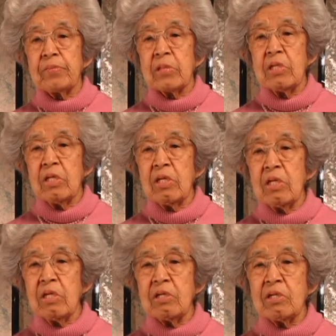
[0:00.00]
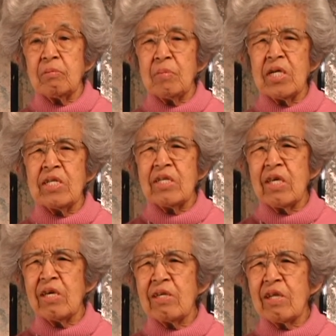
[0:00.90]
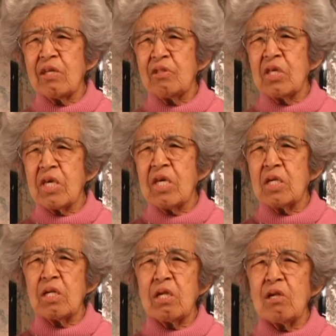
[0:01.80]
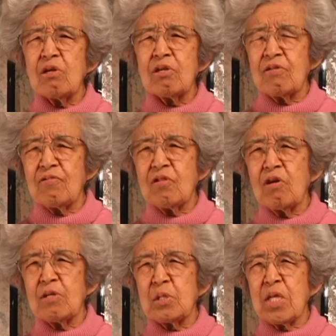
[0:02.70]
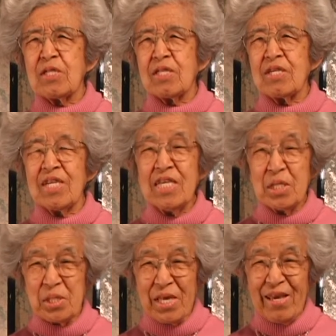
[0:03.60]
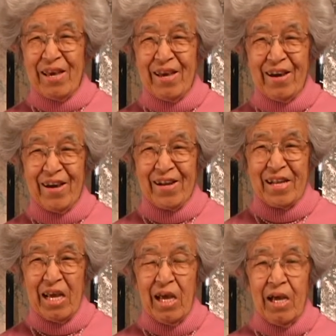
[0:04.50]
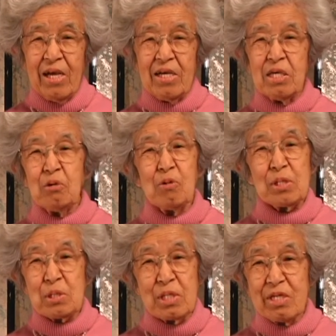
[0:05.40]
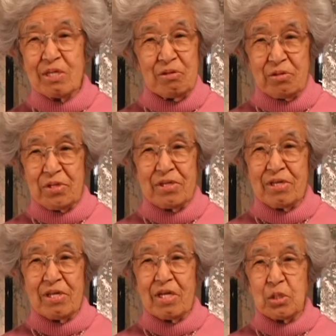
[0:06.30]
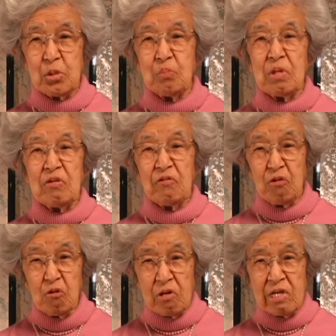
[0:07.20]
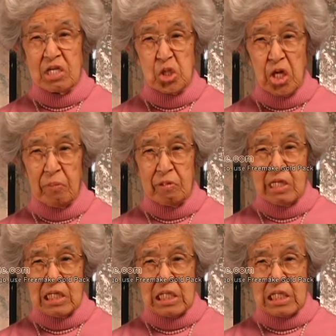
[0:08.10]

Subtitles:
And my dad, I think, had a lot of thoughts that the Nisei had. He wasn't interested in us being fluent in Japanese.